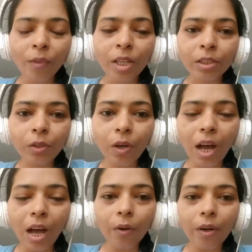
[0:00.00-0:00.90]
So
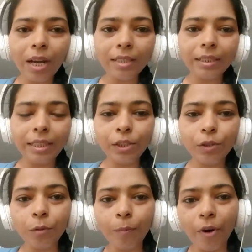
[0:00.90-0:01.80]
how are these
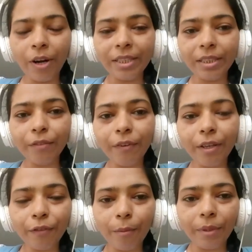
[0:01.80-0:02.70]
2 points
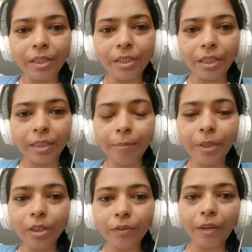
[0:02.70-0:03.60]
differ from each other?
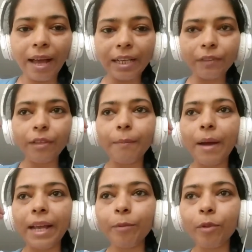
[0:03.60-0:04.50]
Because as per
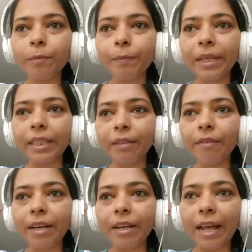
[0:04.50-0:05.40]
my perspective,
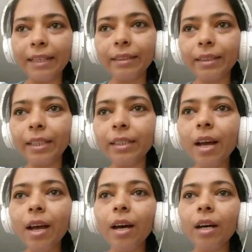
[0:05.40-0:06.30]
when I think
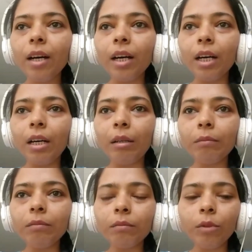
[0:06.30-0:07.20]

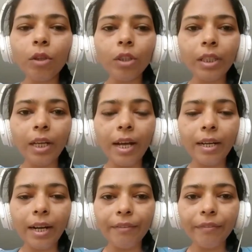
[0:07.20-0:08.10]
both
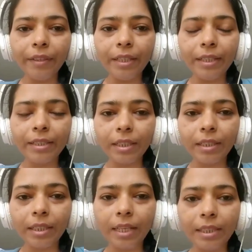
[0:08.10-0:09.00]
are, I feel it's
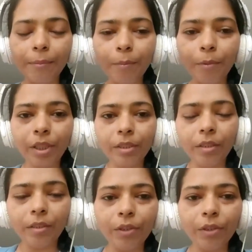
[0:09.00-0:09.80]
in the same point of which